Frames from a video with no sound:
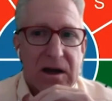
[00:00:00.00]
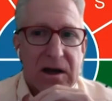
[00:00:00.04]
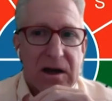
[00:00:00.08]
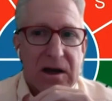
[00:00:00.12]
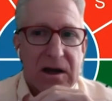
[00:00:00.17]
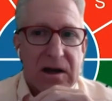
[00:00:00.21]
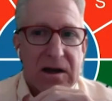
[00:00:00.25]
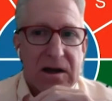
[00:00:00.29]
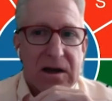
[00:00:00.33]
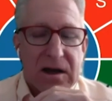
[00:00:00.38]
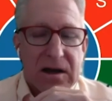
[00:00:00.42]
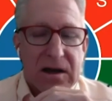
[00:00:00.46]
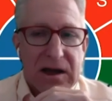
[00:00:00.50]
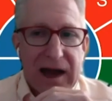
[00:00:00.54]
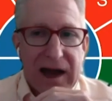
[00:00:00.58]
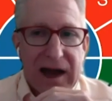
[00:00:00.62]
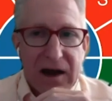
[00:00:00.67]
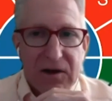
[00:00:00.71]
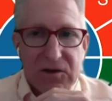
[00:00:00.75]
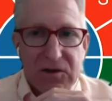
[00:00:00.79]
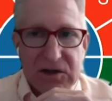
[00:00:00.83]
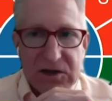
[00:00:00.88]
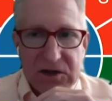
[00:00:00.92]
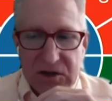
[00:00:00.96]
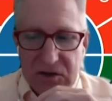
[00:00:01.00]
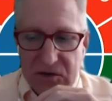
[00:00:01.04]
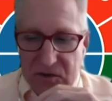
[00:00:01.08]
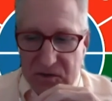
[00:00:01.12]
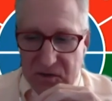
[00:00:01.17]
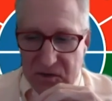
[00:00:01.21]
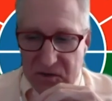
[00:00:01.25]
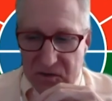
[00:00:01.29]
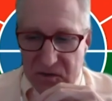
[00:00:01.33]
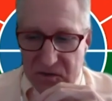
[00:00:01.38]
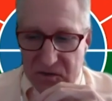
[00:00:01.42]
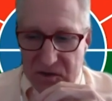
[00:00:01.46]
it allows
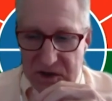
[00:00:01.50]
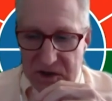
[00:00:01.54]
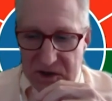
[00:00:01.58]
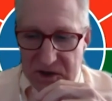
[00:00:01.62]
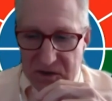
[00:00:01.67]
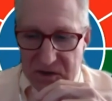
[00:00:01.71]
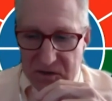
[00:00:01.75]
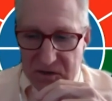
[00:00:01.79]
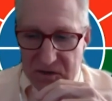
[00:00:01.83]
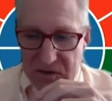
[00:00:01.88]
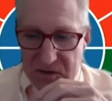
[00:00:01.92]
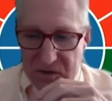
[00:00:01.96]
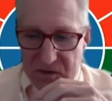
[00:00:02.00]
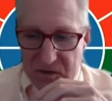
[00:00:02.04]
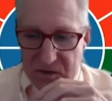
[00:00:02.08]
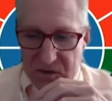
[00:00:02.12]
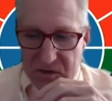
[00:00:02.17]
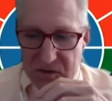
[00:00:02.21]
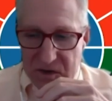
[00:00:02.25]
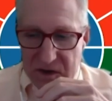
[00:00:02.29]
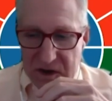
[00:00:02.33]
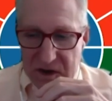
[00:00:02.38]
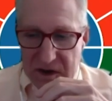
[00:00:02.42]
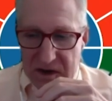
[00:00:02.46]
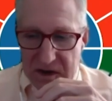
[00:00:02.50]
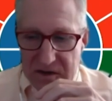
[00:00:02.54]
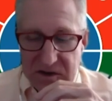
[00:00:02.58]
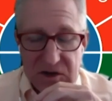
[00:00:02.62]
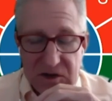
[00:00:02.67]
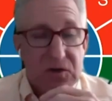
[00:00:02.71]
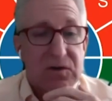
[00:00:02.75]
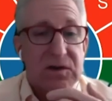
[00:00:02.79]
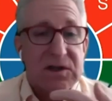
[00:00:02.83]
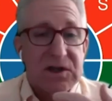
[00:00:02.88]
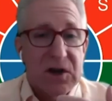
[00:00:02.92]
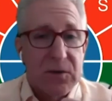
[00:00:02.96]
you to
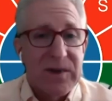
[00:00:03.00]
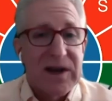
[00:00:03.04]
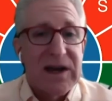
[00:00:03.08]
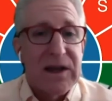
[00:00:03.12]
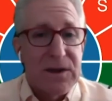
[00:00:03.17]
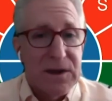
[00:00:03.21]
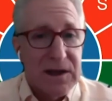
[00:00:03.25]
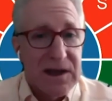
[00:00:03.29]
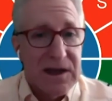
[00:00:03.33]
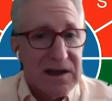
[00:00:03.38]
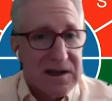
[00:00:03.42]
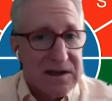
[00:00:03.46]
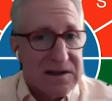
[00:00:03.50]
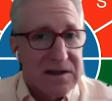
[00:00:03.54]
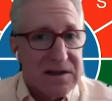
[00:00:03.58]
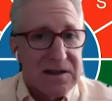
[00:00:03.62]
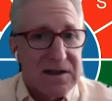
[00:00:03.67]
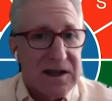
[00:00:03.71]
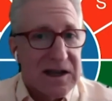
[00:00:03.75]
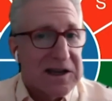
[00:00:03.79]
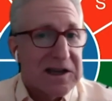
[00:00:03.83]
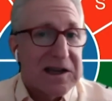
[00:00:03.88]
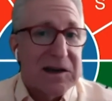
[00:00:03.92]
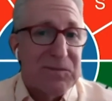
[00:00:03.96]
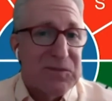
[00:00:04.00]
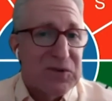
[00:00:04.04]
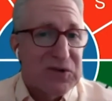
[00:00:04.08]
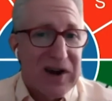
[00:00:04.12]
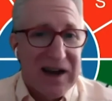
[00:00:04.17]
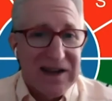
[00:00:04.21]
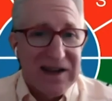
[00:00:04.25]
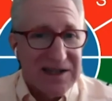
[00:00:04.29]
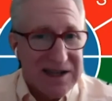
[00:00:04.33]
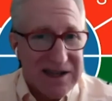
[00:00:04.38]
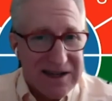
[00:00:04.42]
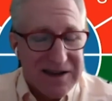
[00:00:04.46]
do so many things, like
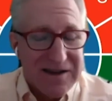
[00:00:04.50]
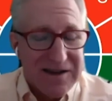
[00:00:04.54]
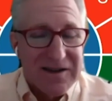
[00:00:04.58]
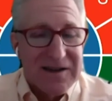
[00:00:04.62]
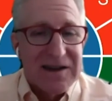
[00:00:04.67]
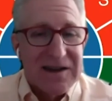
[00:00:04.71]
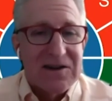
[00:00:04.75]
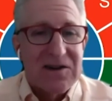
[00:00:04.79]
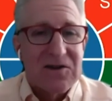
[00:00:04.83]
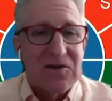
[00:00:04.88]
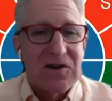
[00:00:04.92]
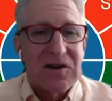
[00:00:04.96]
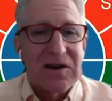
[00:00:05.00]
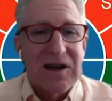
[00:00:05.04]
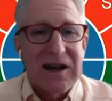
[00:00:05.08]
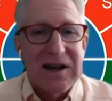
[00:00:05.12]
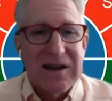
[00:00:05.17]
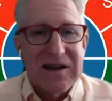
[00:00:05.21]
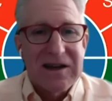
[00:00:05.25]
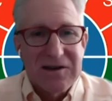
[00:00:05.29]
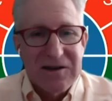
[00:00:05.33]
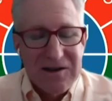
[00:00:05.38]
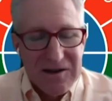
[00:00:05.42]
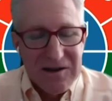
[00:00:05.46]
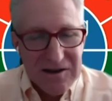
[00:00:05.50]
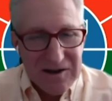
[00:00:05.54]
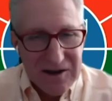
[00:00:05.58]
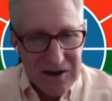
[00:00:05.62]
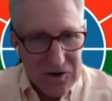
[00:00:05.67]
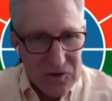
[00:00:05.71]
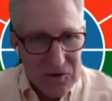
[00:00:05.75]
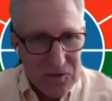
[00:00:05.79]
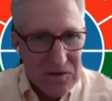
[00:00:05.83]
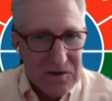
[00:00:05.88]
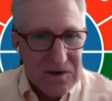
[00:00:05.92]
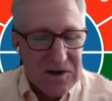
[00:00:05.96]
compress it, or, like, you
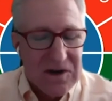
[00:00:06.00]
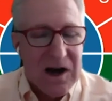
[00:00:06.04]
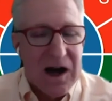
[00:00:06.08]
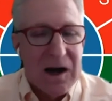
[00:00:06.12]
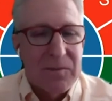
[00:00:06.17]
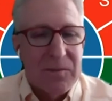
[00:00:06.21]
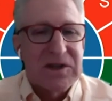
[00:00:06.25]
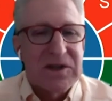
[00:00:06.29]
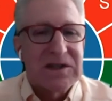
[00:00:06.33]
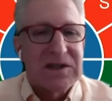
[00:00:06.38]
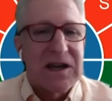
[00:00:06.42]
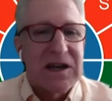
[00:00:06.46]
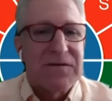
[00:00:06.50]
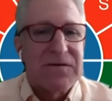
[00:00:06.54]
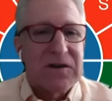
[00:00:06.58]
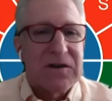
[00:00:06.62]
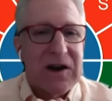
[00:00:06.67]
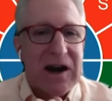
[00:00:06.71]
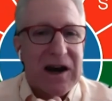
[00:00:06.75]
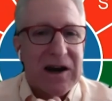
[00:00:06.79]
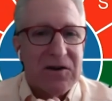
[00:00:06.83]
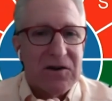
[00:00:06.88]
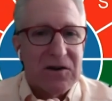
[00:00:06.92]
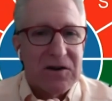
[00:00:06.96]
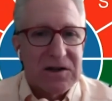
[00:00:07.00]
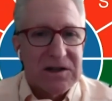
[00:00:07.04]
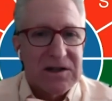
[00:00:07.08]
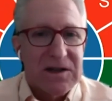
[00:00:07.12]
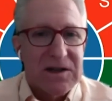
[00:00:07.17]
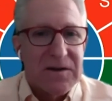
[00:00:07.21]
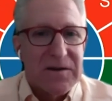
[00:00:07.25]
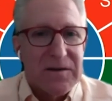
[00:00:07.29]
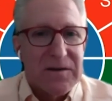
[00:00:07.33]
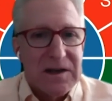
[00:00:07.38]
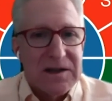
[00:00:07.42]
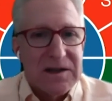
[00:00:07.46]
know, compensate for errors.
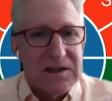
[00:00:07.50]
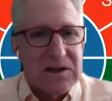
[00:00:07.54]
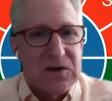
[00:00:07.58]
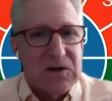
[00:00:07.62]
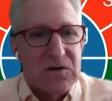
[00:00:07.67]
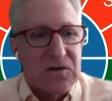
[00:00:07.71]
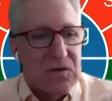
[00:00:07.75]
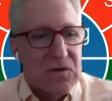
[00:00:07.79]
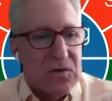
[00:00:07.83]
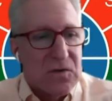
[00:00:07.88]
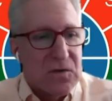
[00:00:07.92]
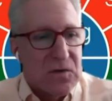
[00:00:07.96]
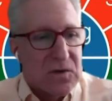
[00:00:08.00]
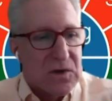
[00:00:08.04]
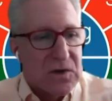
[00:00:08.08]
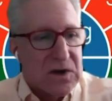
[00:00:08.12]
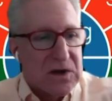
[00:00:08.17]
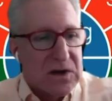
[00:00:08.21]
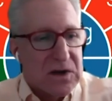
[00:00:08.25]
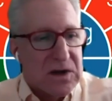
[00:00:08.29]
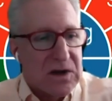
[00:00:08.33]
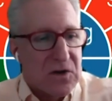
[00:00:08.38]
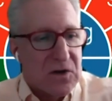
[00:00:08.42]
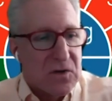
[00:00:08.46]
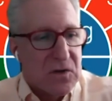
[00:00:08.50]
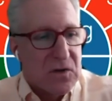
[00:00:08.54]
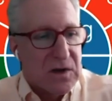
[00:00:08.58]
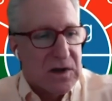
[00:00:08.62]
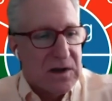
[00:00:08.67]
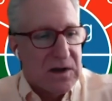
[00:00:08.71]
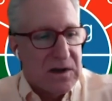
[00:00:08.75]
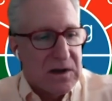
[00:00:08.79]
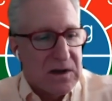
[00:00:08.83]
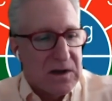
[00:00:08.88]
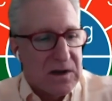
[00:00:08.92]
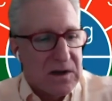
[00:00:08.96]
So, you know,
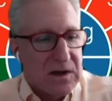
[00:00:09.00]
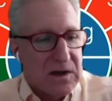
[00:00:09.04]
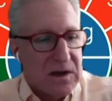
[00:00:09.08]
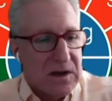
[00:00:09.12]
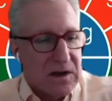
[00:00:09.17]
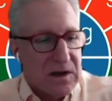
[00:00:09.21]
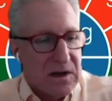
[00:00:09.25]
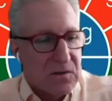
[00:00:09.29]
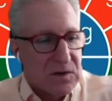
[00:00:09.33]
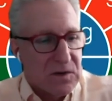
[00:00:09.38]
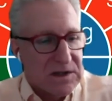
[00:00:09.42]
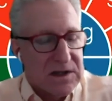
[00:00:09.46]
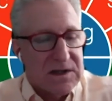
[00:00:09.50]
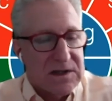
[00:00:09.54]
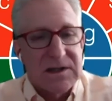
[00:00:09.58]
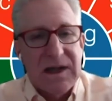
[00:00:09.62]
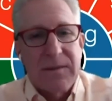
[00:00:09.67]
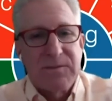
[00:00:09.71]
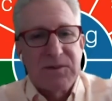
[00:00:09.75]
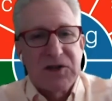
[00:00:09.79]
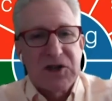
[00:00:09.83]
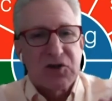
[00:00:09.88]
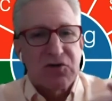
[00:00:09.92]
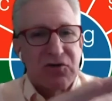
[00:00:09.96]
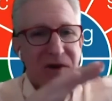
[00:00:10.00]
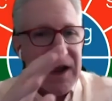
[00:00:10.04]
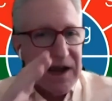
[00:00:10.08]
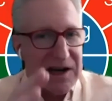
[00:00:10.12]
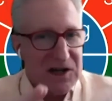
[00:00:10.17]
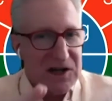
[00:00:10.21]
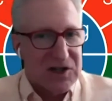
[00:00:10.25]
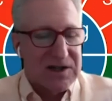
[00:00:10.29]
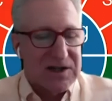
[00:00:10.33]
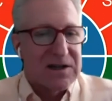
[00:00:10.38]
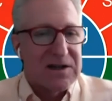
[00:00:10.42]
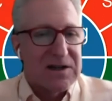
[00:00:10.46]
it was this
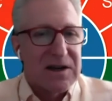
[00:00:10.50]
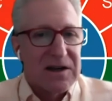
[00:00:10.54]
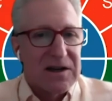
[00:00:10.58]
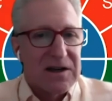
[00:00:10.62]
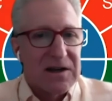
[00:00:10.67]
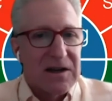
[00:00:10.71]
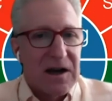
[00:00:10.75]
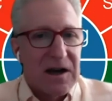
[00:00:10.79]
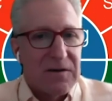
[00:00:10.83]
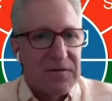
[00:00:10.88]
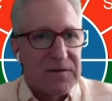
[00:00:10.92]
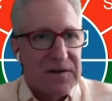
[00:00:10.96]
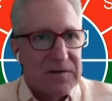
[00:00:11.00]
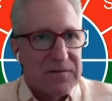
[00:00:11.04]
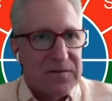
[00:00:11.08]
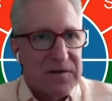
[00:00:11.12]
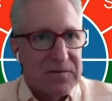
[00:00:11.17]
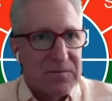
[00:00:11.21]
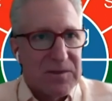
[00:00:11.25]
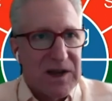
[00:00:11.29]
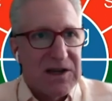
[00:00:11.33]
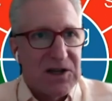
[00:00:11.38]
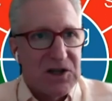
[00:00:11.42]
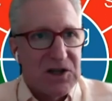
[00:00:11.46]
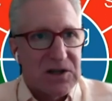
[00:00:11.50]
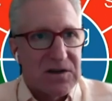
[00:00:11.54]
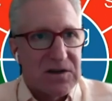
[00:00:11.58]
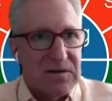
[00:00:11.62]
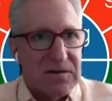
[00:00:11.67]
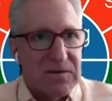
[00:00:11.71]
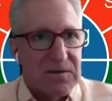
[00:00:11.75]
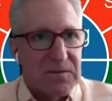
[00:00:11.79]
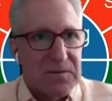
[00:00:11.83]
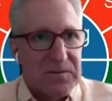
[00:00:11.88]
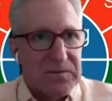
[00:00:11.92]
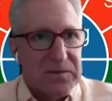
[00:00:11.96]
abstraction of
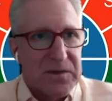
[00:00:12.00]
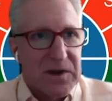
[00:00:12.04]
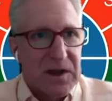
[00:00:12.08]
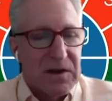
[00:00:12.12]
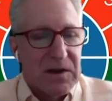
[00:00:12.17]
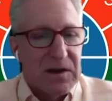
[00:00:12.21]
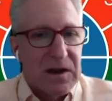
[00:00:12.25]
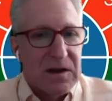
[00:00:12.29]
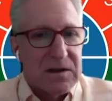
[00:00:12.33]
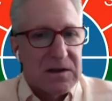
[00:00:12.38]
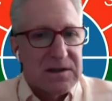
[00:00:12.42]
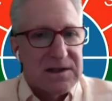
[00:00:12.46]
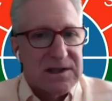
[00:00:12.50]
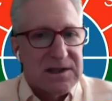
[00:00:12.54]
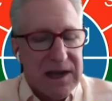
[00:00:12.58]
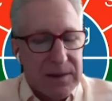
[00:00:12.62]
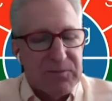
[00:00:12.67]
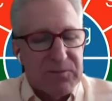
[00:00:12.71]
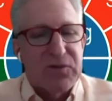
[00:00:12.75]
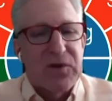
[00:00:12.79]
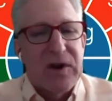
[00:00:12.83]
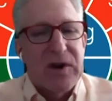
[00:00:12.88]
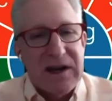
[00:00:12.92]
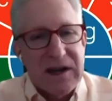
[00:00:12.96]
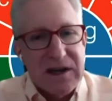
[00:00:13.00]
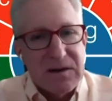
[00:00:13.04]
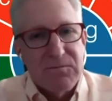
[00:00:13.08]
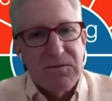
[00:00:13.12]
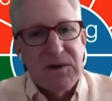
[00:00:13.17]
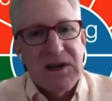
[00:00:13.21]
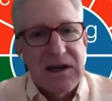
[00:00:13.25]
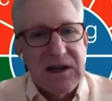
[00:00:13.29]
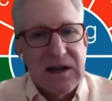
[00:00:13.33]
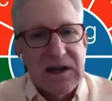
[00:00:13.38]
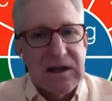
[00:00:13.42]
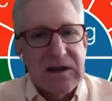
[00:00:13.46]
information, separating
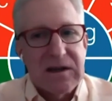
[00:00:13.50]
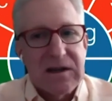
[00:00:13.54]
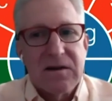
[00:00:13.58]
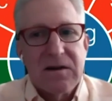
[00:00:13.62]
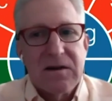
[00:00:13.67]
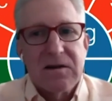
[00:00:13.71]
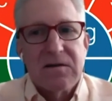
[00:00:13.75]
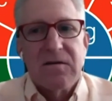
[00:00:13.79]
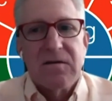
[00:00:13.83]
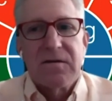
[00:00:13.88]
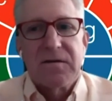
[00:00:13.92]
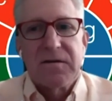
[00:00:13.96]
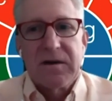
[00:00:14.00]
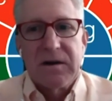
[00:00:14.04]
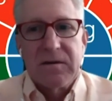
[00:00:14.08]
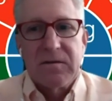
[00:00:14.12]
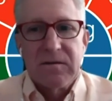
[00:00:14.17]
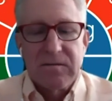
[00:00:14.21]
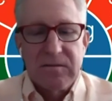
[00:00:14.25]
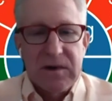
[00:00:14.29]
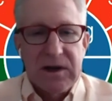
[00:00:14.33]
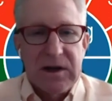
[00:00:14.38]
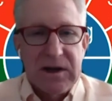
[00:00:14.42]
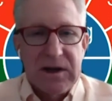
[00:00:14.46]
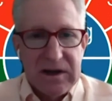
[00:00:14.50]
meaning from,